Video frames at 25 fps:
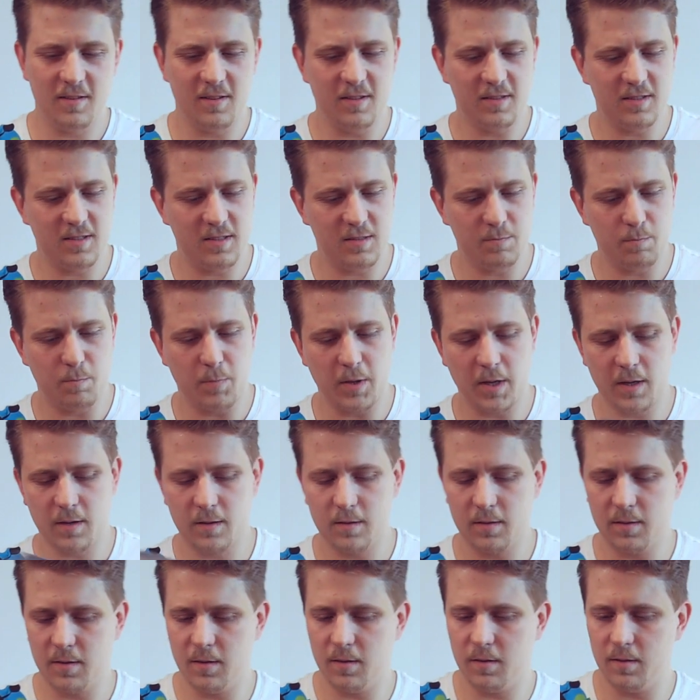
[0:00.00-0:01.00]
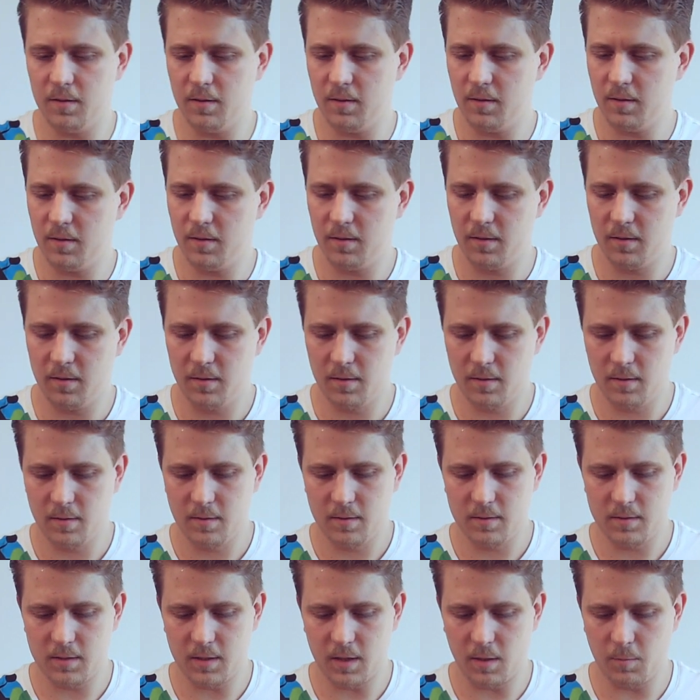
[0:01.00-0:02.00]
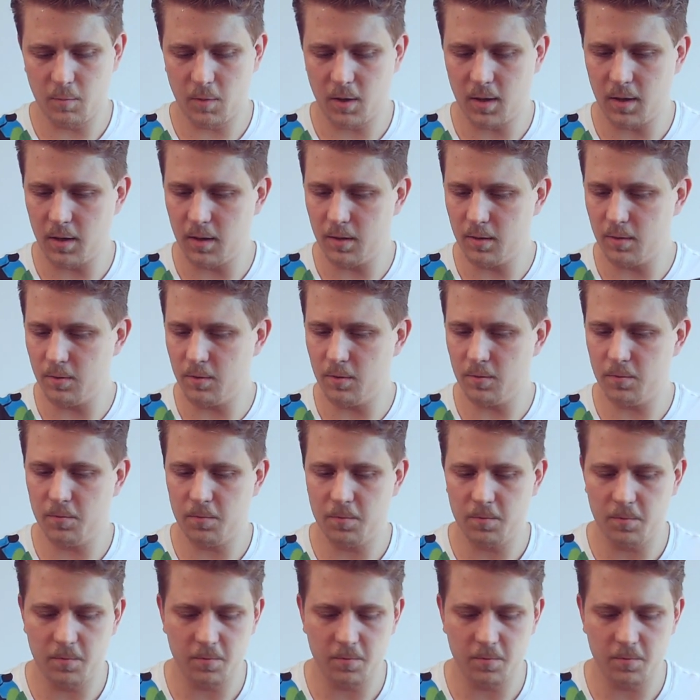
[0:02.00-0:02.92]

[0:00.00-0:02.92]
It's packed in some kind of